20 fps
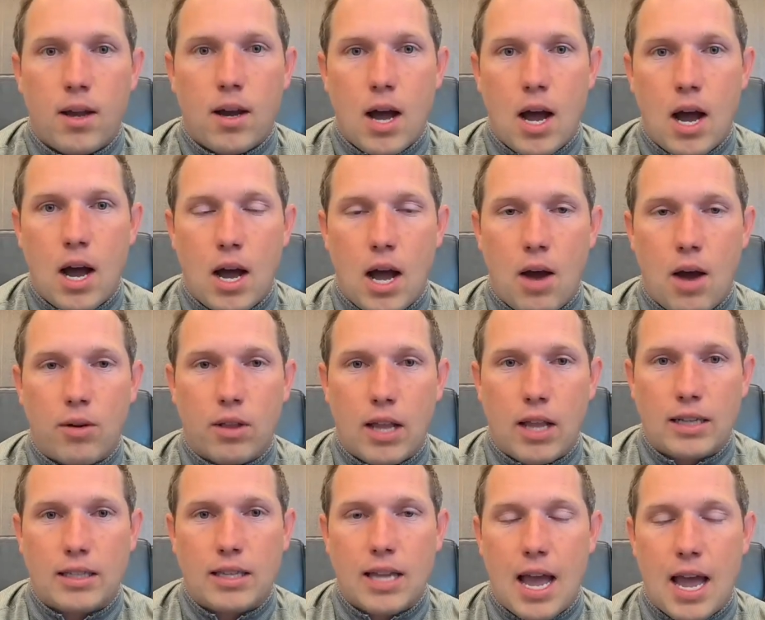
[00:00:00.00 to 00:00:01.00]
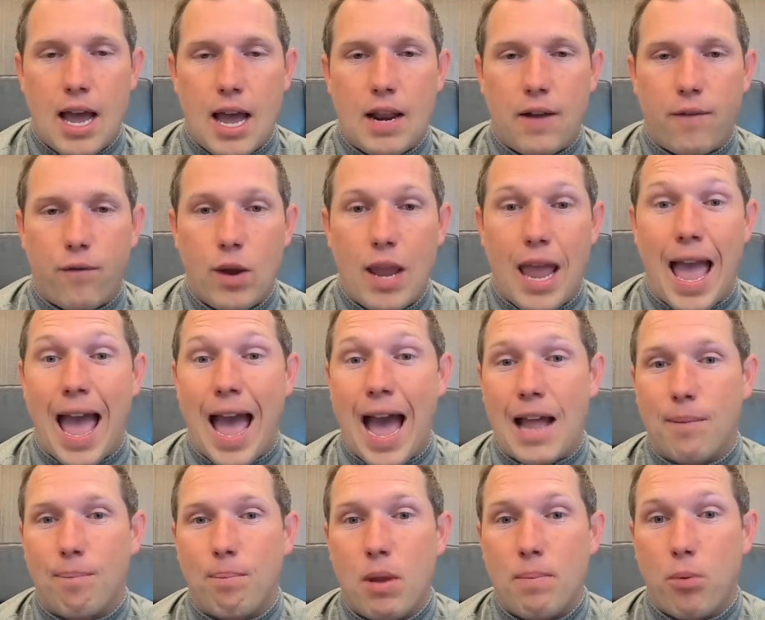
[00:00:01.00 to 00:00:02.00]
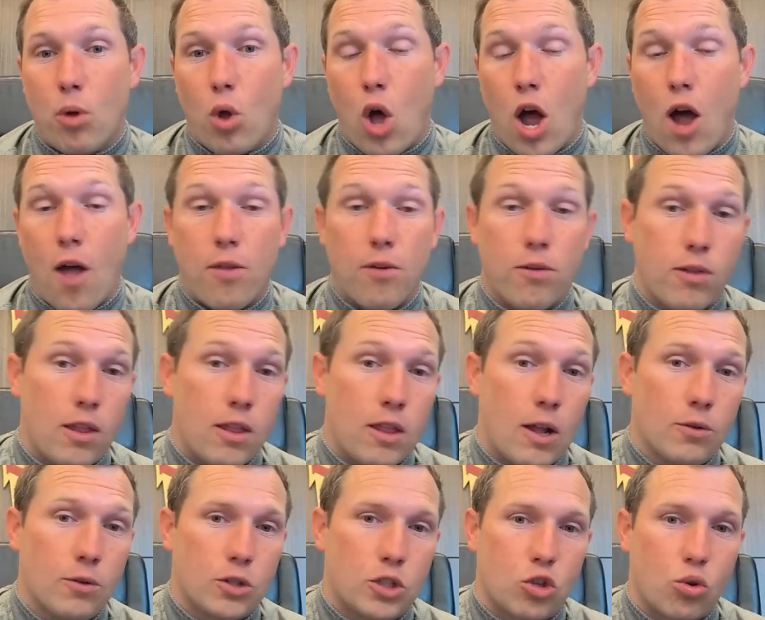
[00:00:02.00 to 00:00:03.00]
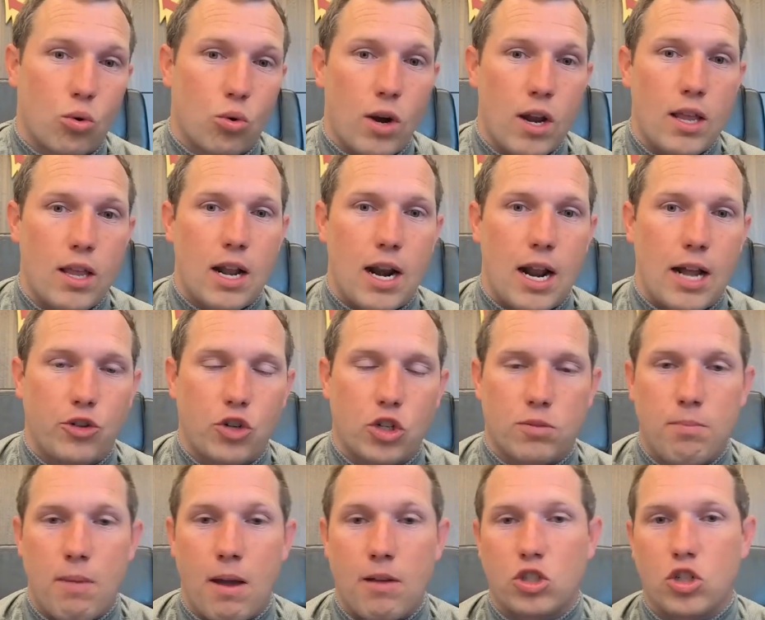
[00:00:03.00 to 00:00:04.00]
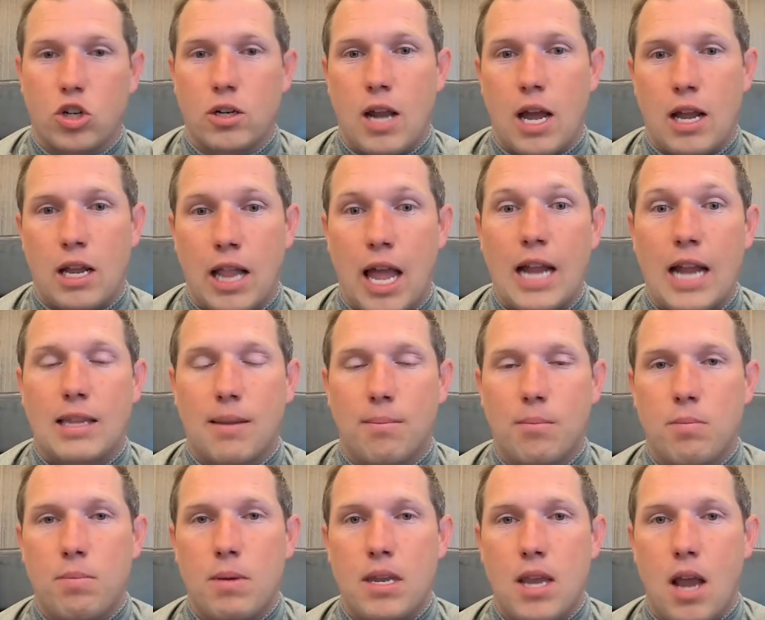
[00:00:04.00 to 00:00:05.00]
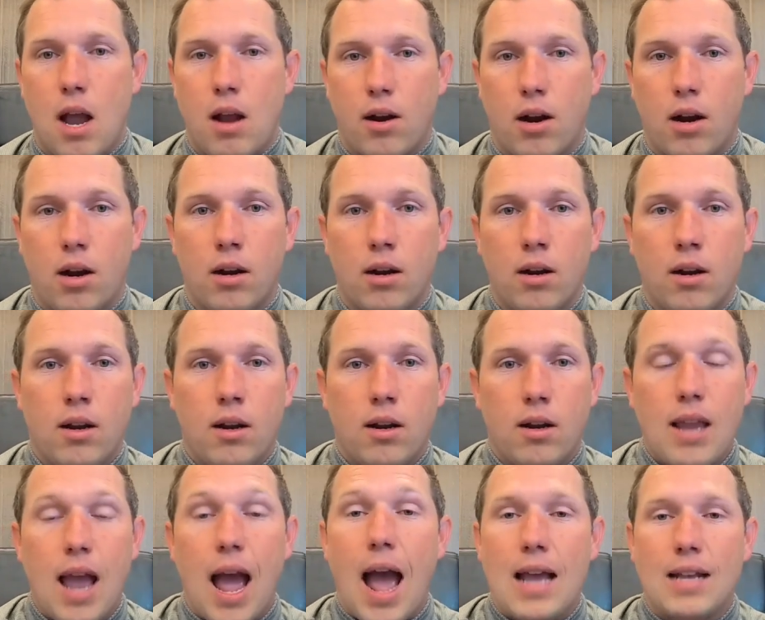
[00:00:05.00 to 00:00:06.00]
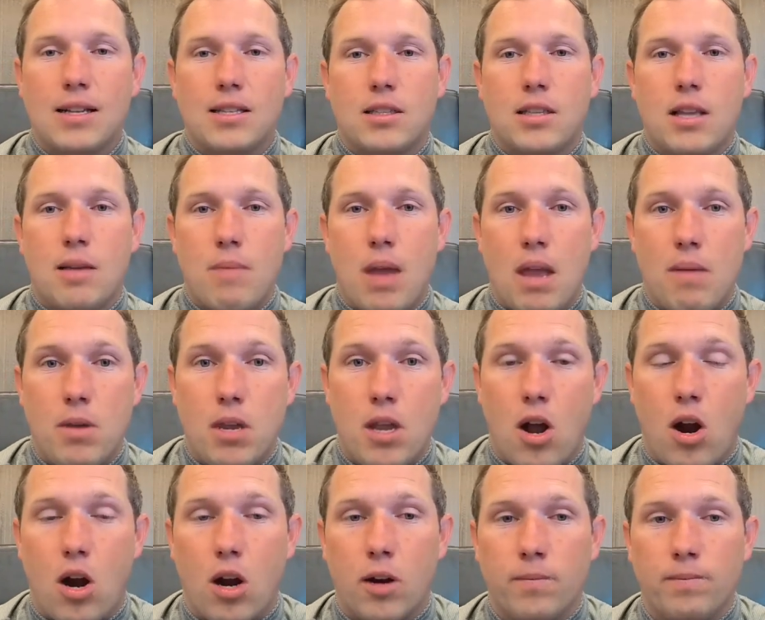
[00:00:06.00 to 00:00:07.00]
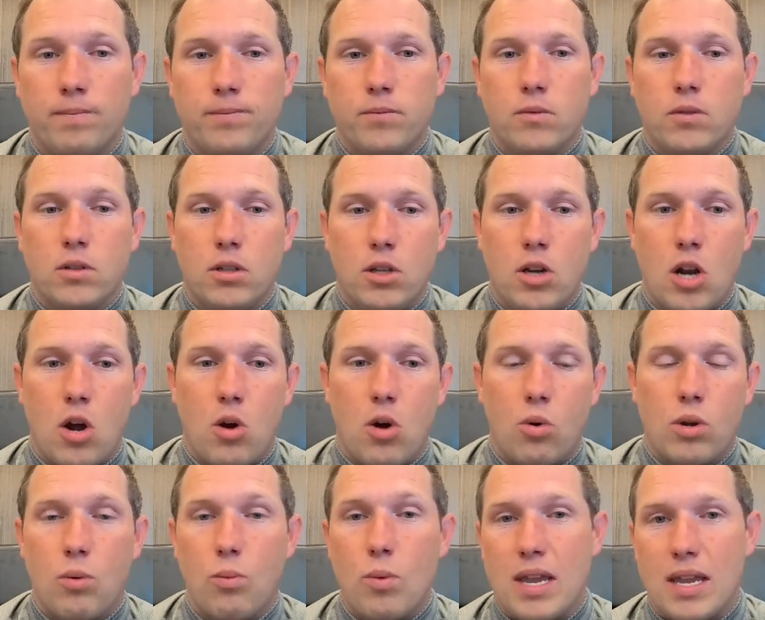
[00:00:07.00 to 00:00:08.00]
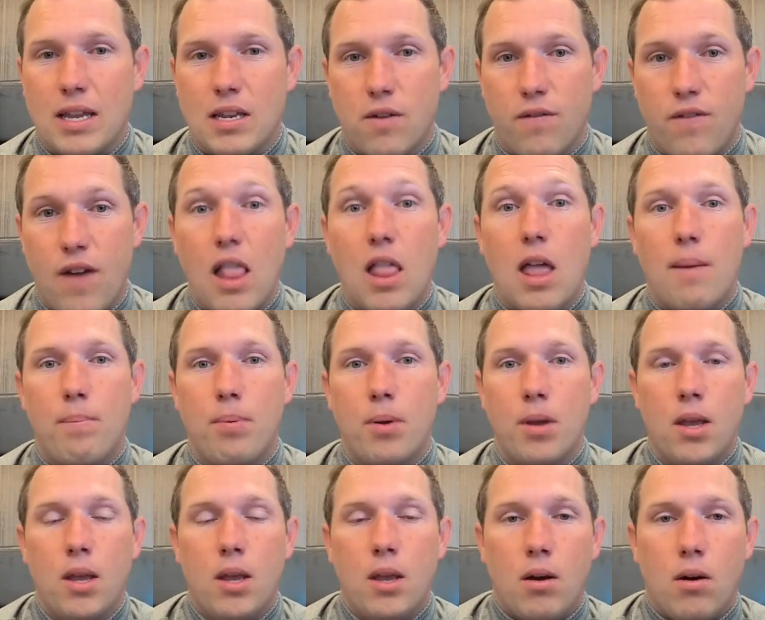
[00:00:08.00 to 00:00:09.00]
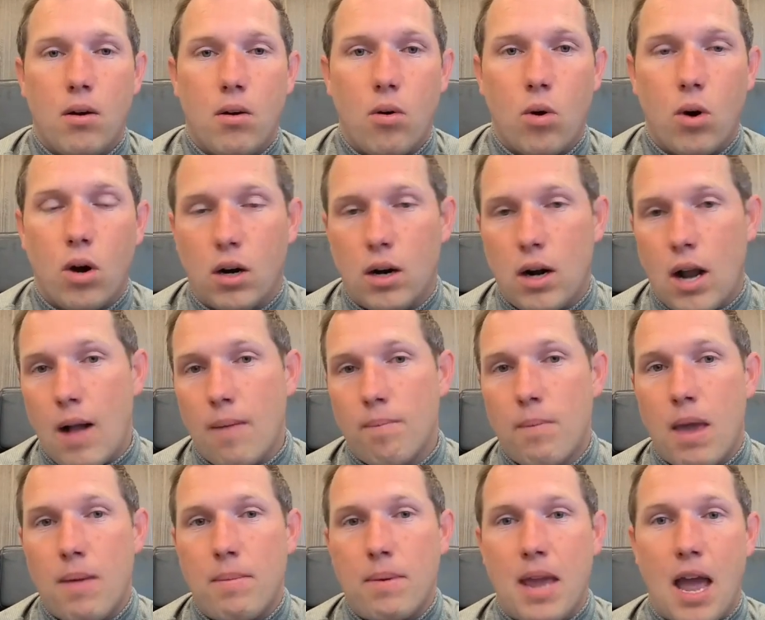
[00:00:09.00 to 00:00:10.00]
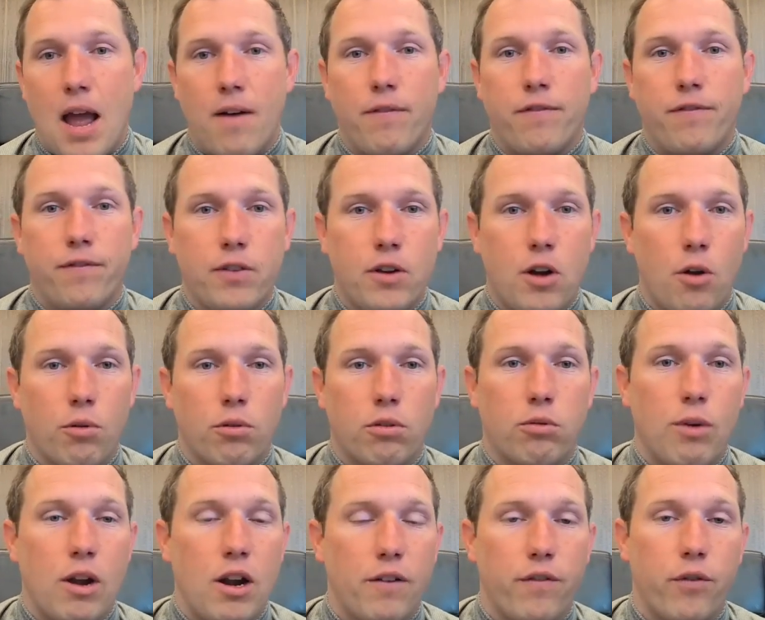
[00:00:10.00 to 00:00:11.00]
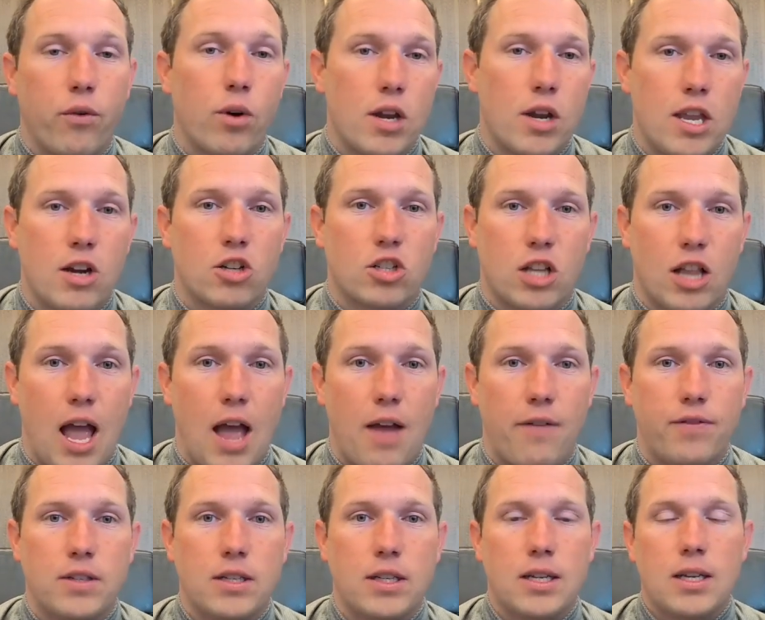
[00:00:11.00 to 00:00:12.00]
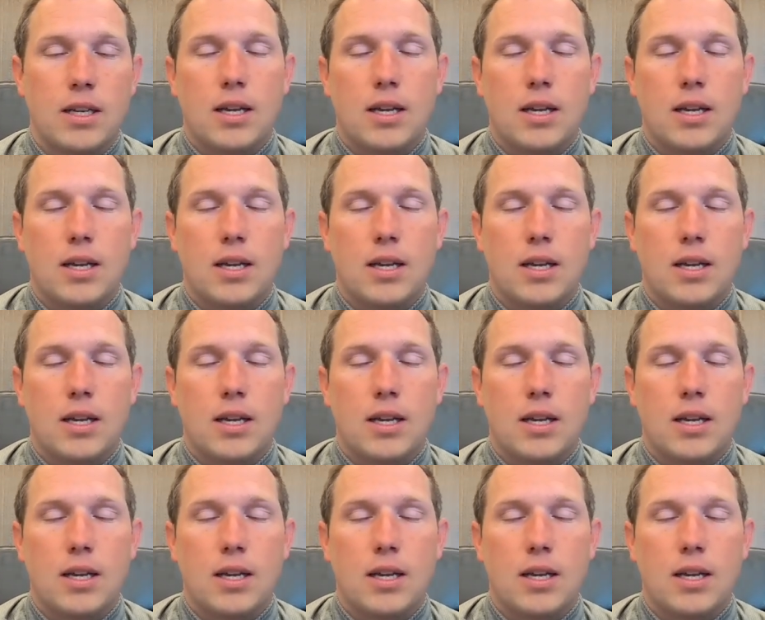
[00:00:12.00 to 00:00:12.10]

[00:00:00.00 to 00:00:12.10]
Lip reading: I would like to add, if we add people other than those three that I just mentioned, I'd like them to be younger guys that maybe are, we can develop, or maybe have, 3 to 4 years left,